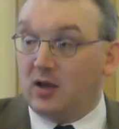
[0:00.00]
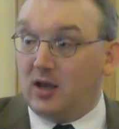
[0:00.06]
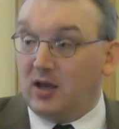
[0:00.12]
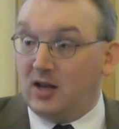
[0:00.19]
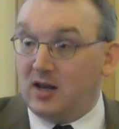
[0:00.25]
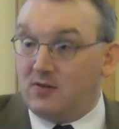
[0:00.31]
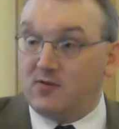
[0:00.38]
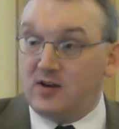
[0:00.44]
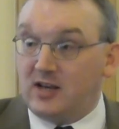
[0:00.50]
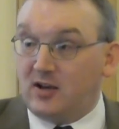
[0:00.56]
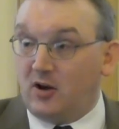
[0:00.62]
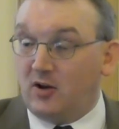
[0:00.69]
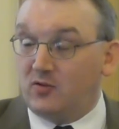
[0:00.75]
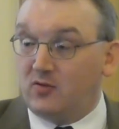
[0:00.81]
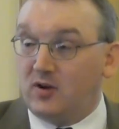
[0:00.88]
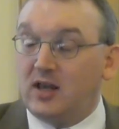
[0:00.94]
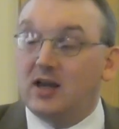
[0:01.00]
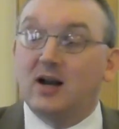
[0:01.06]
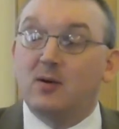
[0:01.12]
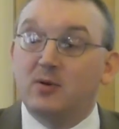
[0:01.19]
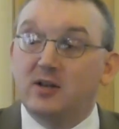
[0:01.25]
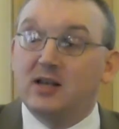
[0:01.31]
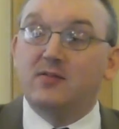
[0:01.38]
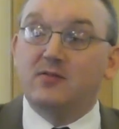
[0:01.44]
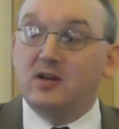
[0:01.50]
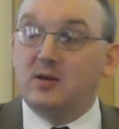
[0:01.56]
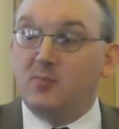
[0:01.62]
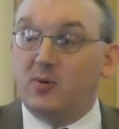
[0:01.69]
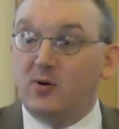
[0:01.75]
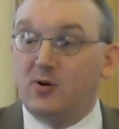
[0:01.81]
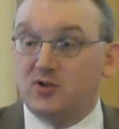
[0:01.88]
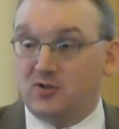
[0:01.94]
in every country and with every
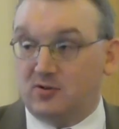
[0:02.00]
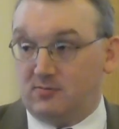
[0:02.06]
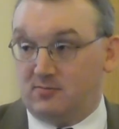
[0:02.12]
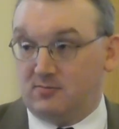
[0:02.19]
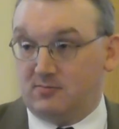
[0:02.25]
person